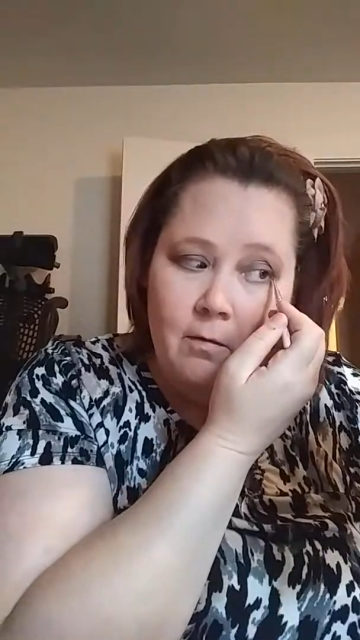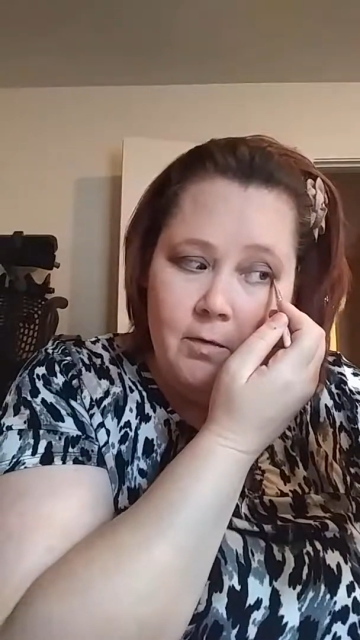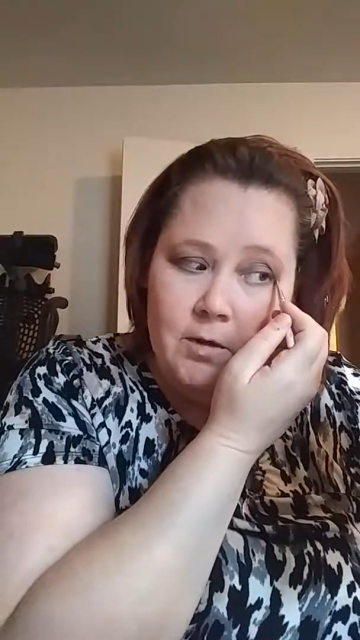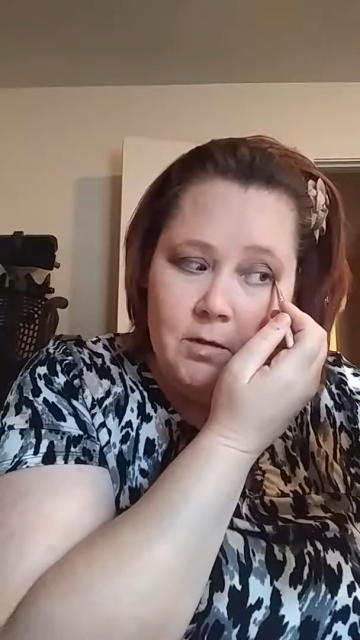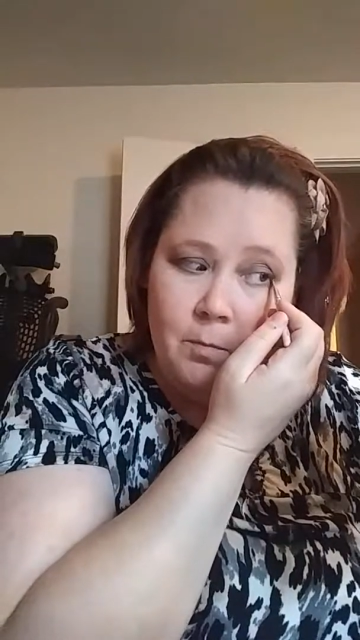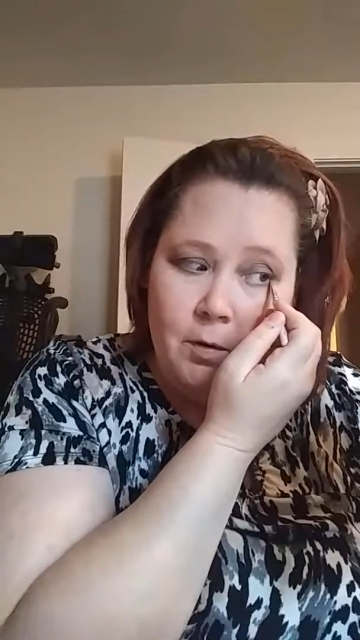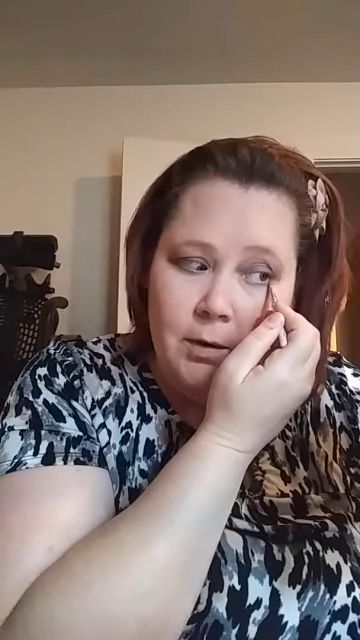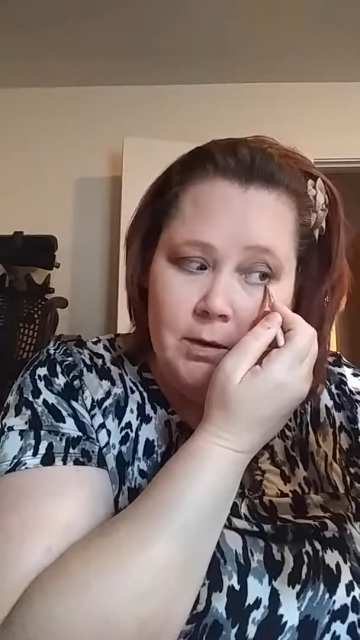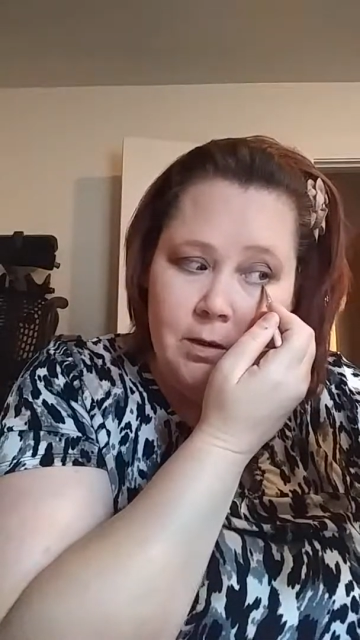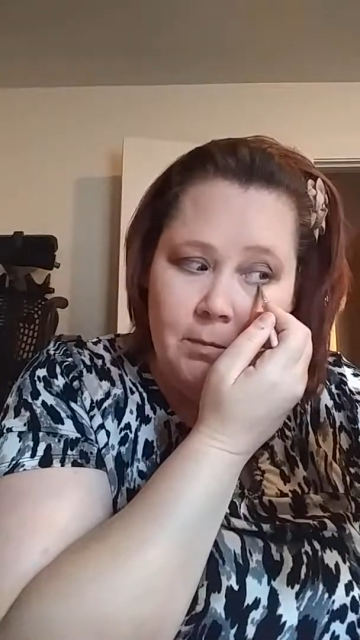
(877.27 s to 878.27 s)
which is
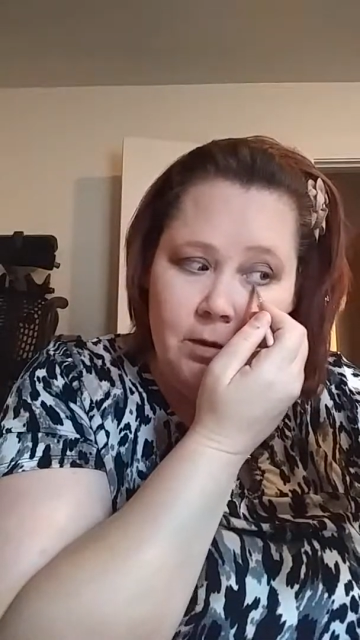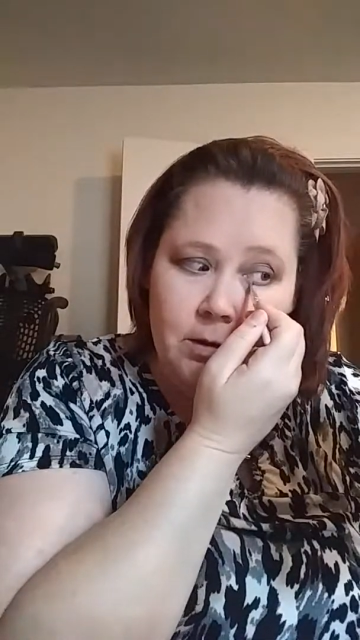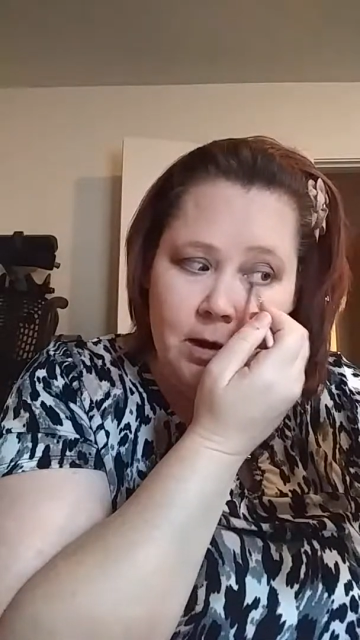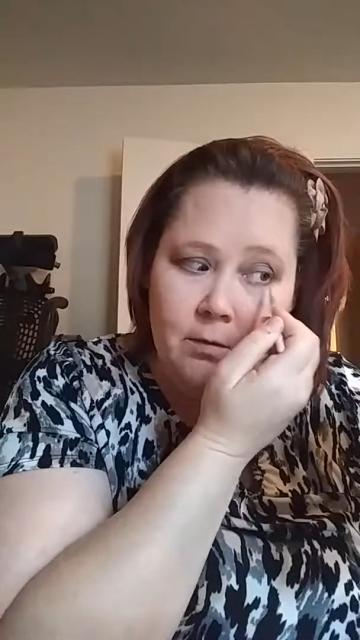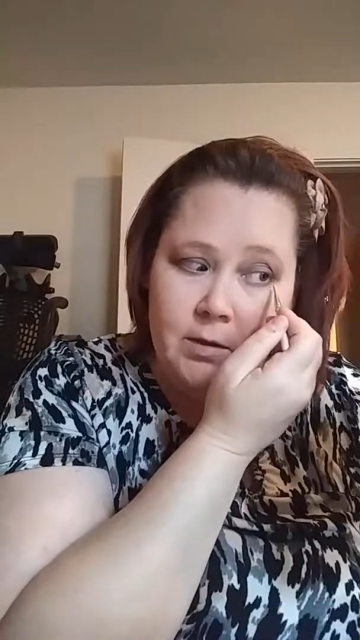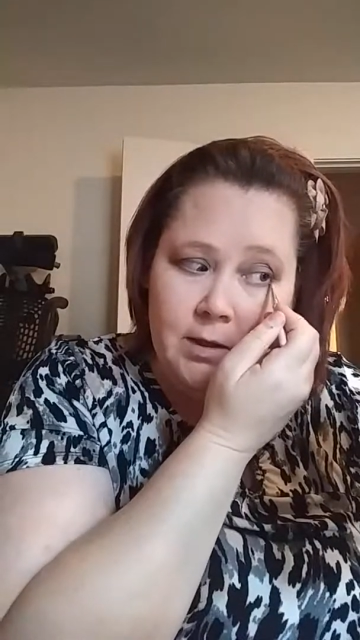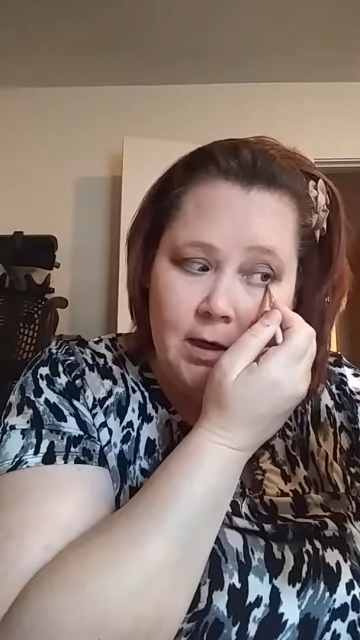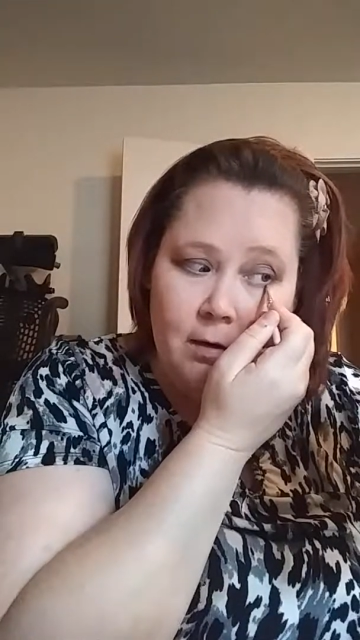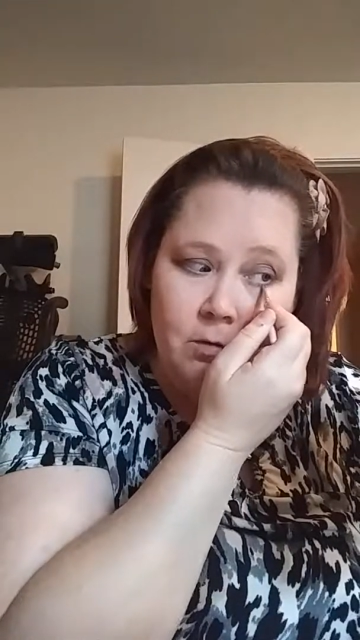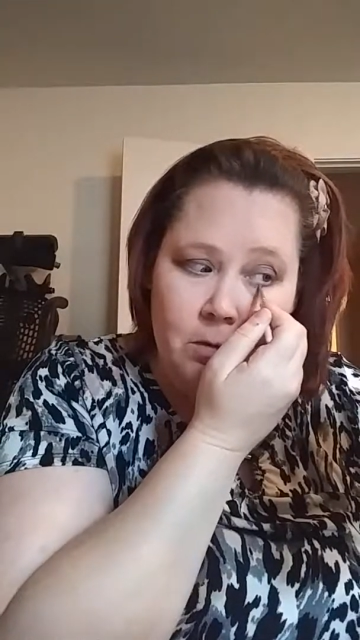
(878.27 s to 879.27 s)
pulling some of those colors
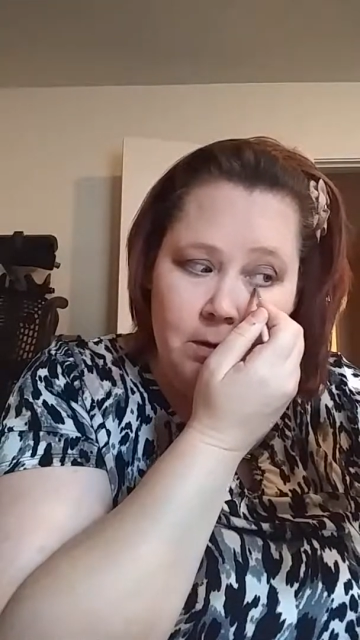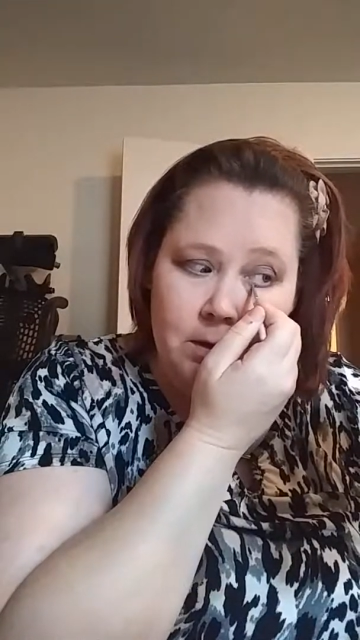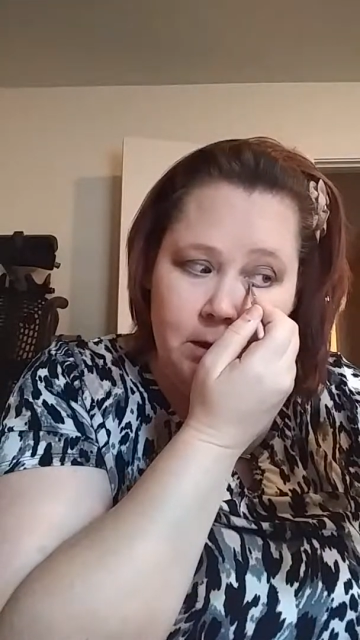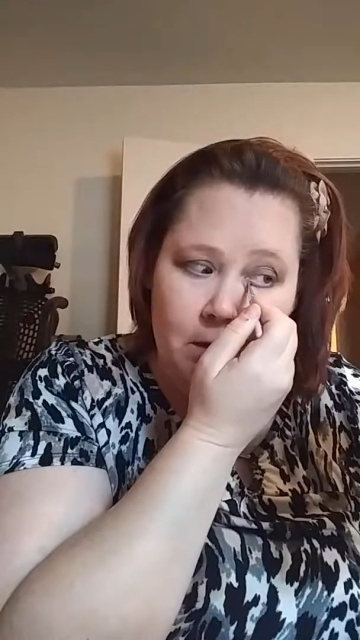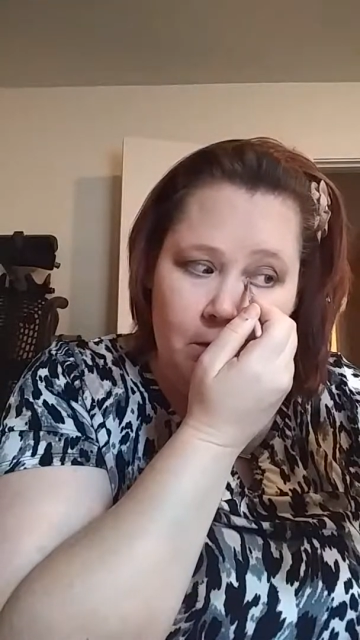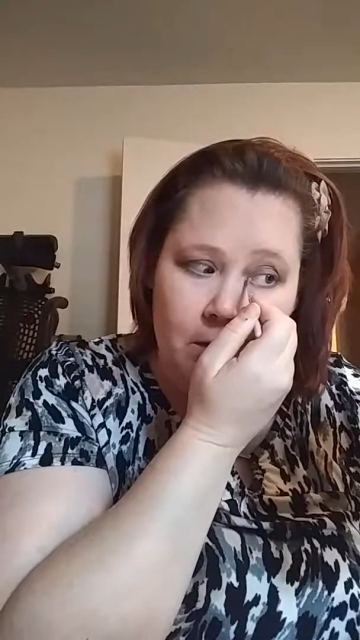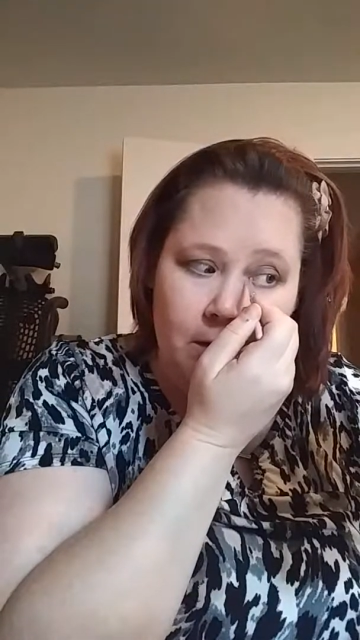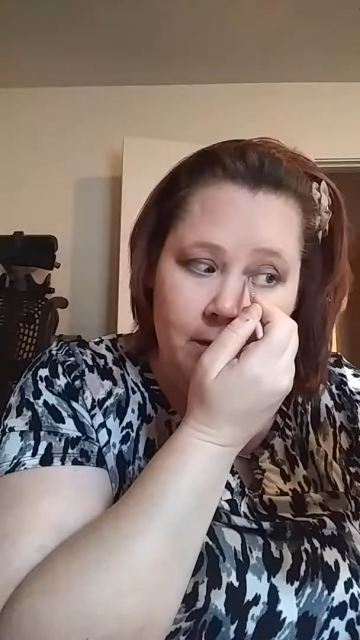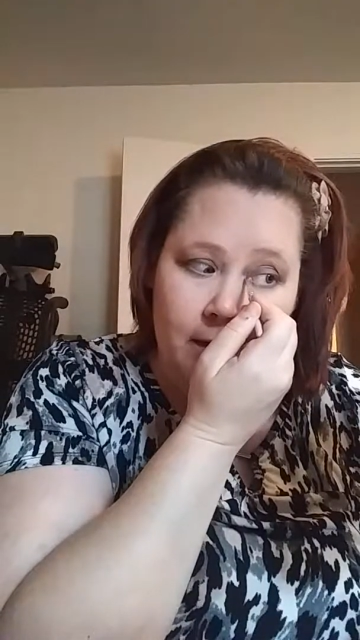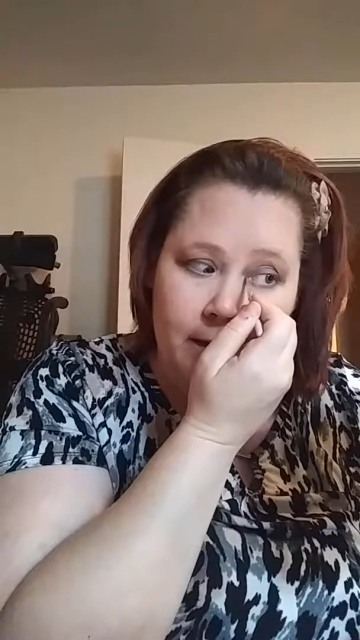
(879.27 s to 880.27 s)
down towards the corner
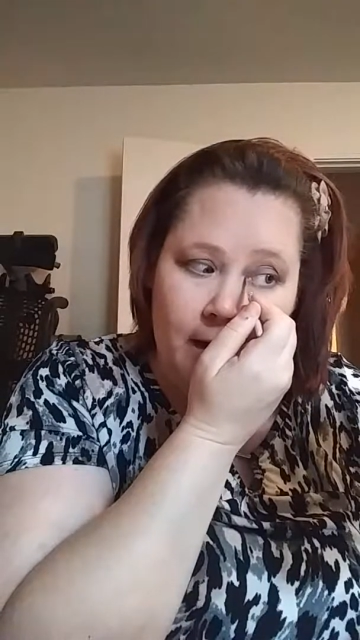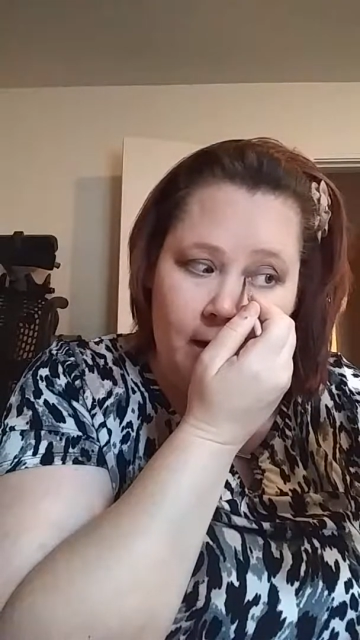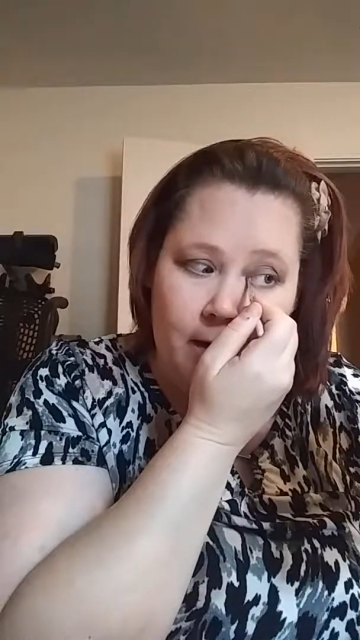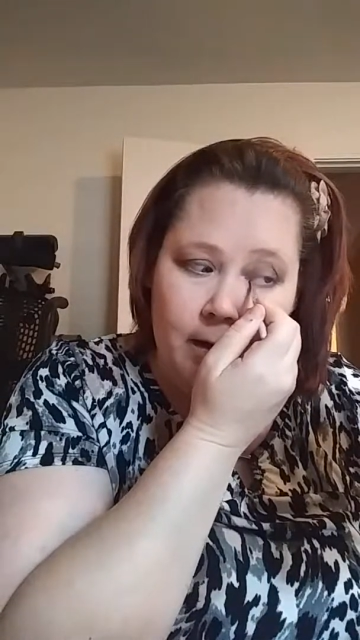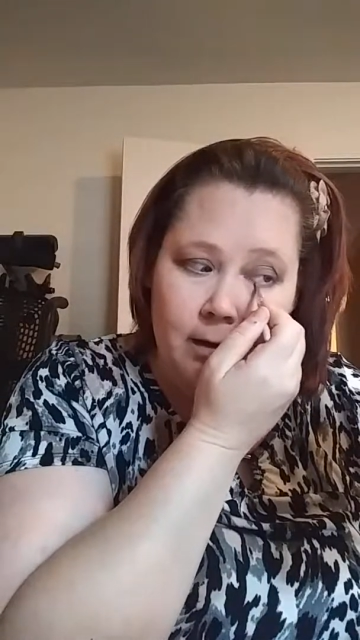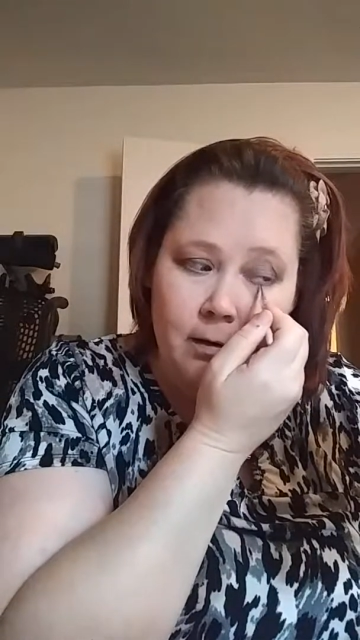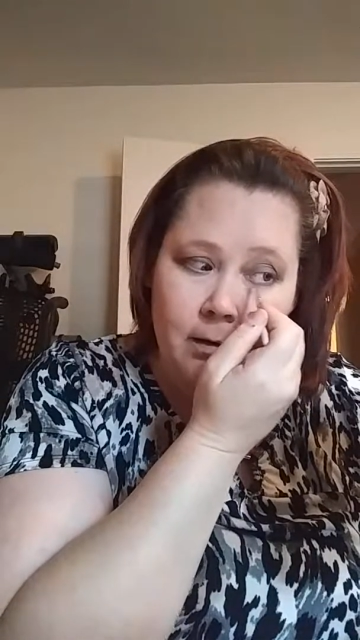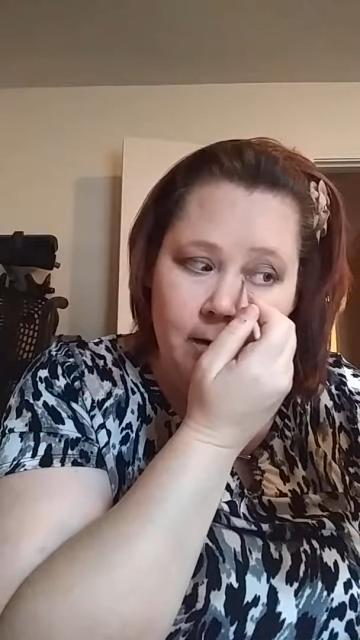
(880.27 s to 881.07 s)
of that eye.